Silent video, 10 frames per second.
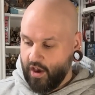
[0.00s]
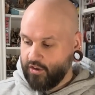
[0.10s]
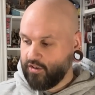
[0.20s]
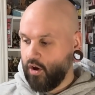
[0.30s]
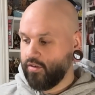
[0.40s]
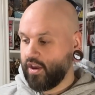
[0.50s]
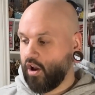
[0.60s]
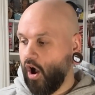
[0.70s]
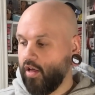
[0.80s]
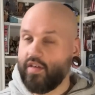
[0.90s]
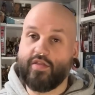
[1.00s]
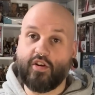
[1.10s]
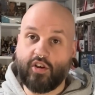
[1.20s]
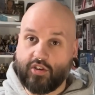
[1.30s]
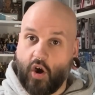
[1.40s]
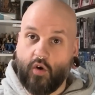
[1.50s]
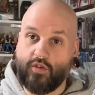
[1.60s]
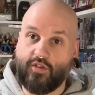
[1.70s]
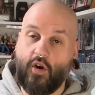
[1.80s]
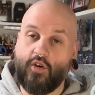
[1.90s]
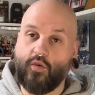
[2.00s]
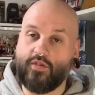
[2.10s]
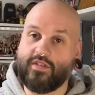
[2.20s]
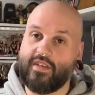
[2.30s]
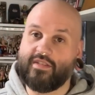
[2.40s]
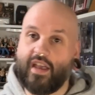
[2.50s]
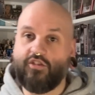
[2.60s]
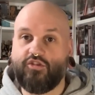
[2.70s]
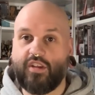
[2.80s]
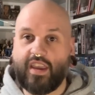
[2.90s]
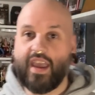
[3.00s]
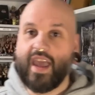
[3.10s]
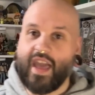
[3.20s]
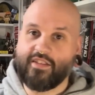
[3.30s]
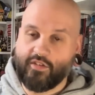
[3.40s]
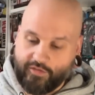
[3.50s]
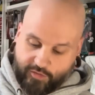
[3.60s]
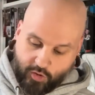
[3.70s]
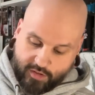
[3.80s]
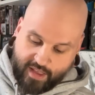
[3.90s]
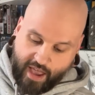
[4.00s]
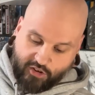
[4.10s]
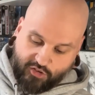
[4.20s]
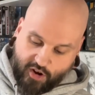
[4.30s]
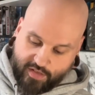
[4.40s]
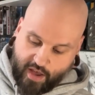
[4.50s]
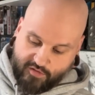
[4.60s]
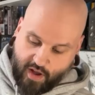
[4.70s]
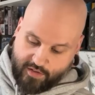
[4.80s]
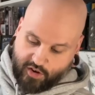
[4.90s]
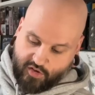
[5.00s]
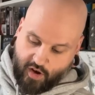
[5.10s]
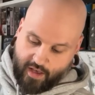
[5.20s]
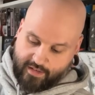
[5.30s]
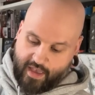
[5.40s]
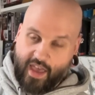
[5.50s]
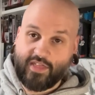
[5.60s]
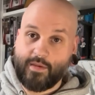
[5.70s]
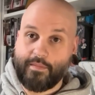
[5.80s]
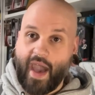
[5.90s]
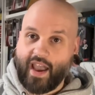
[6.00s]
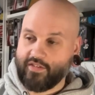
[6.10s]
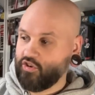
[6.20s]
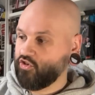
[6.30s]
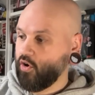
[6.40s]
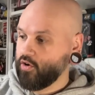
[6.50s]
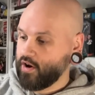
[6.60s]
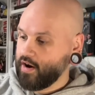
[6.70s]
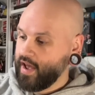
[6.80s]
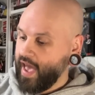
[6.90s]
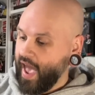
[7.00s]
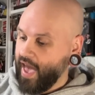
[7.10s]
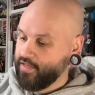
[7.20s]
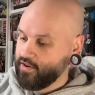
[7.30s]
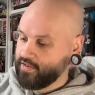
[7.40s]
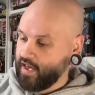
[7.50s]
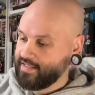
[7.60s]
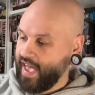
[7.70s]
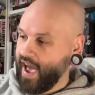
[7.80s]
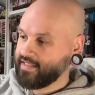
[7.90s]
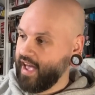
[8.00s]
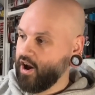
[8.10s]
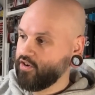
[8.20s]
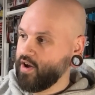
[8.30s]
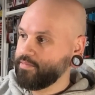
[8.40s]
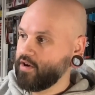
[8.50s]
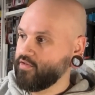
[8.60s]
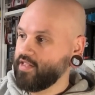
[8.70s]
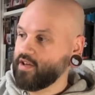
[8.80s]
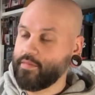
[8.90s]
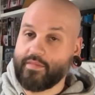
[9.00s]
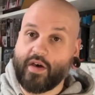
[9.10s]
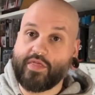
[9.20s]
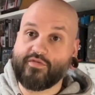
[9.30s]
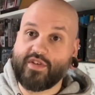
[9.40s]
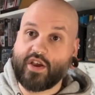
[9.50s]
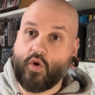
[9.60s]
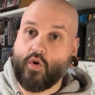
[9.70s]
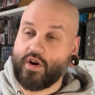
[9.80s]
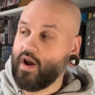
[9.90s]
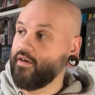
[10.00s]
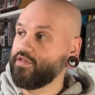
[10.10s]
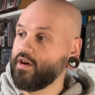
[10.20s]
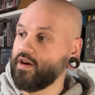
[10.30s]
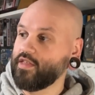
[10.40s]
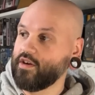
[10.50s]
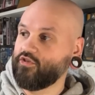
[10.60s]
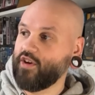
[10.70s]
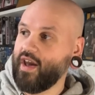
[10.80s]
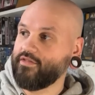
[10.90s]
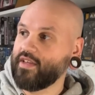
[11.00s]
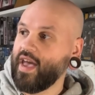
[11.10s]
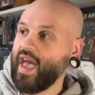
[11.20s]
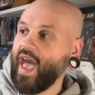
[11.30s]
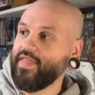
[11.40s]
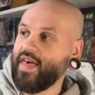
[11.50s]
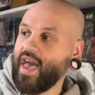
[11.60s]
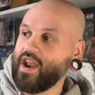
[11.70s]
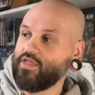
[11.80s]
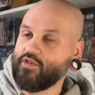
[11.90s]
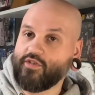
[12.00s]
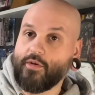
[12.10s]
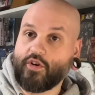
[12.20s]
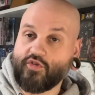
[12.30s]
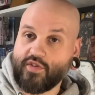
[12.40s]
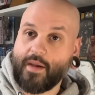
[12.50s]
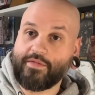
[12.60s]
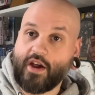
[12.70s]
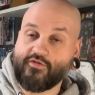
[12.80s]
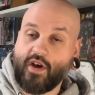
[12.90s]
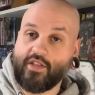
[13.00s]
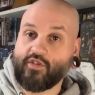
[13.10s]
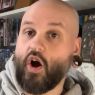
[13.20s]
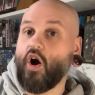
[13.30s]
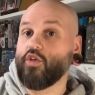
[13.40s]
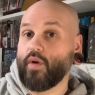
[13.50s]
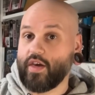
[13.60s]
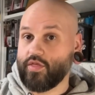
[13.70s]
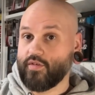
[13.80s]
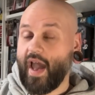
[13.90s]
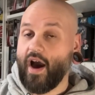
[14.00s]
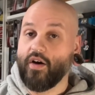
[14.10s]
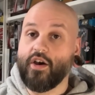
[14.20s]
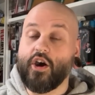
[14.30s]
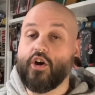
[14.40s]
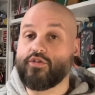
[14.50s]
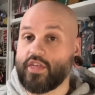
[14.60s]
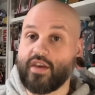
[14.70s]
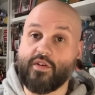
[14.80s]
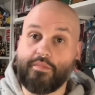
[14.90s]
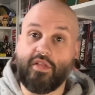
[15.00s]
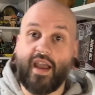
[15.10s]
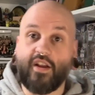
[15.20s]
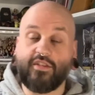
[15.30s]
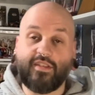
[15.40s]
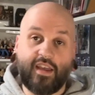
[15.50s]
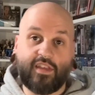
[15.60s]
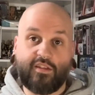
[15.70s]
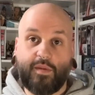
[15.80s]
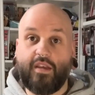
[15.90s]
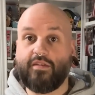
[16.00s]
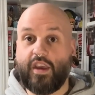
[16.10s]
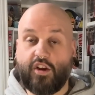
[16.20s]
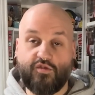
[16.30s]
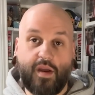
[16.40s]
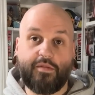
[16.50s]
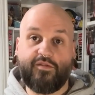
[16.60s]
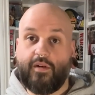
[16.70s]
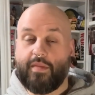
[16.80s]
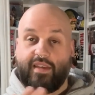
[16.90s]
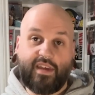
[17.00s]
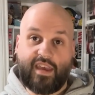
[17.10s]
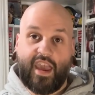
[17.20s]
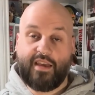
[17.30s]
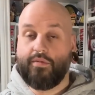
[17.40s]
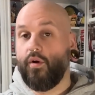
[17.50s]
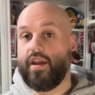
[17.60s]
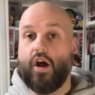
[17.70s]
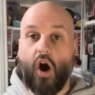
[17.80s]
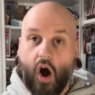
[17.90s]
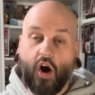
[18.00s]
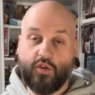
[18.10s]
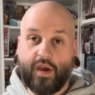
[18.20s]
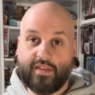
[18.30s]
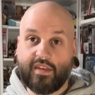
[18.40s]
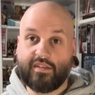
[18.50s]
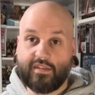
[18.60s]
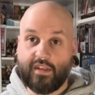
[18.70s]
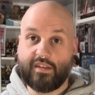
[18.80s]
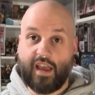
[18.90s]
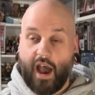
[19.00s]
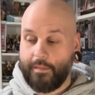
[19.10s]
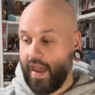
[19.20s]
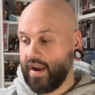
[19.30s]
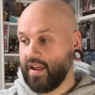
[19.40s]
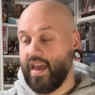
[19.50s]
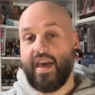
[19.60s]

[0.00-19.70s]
So they call it their Go Zone, which is essentially, it's a full texture that runs across the back of the shoulder, and there's a tactile grip that runs up about 3/4 of the shaft, and then there's a grip that runs all the way throughout. So think of a player stick that's basically gripped from like the kick point all the way to the top end.